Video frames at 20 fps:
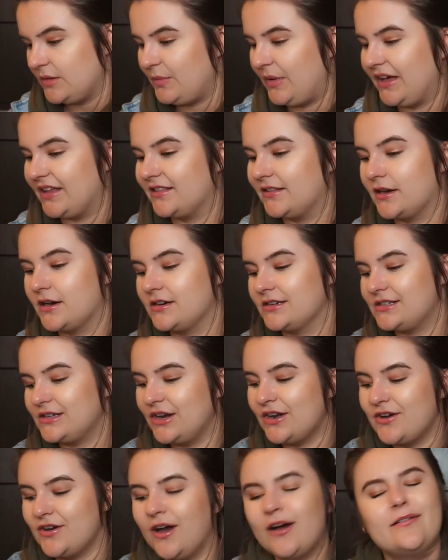but there's
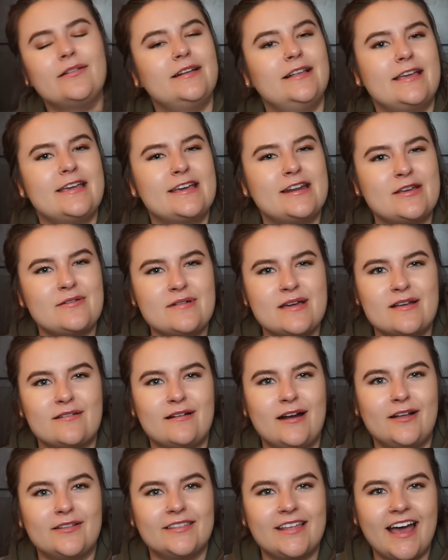not really any way
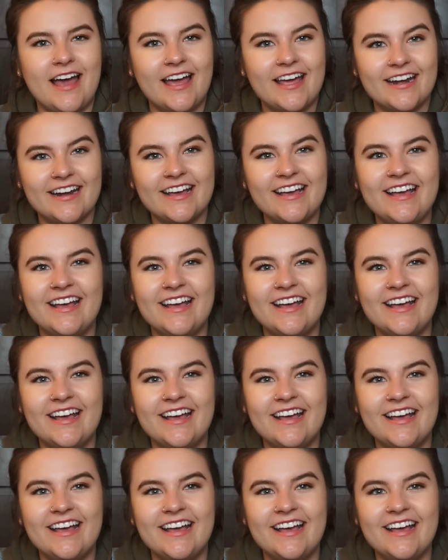around that.